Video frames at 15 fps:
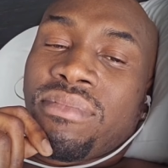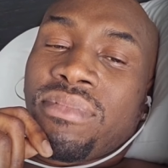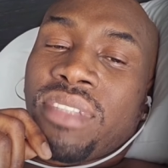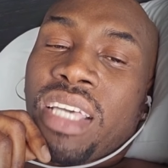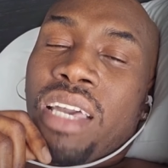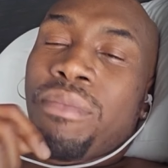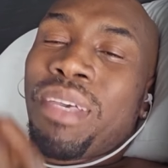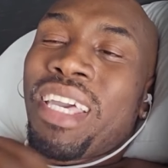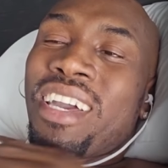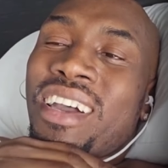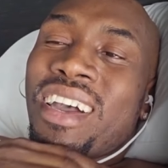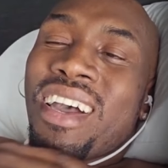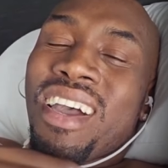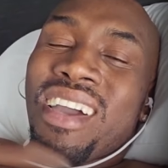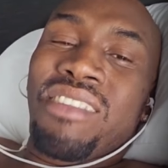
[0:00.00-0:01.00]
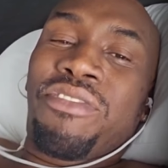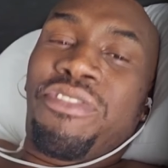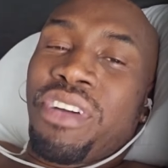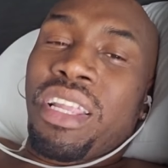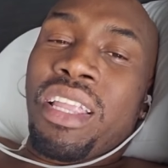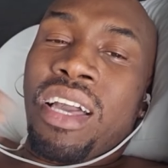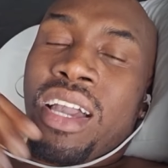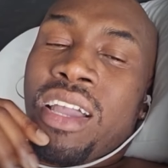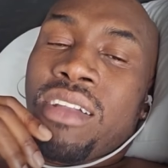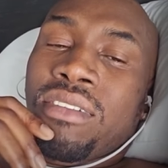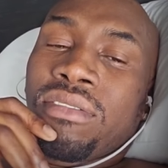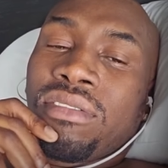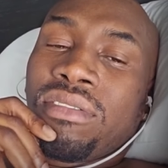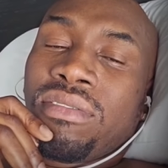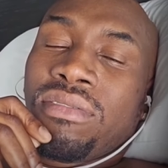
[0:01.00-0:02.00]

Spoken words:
And I unfollow her.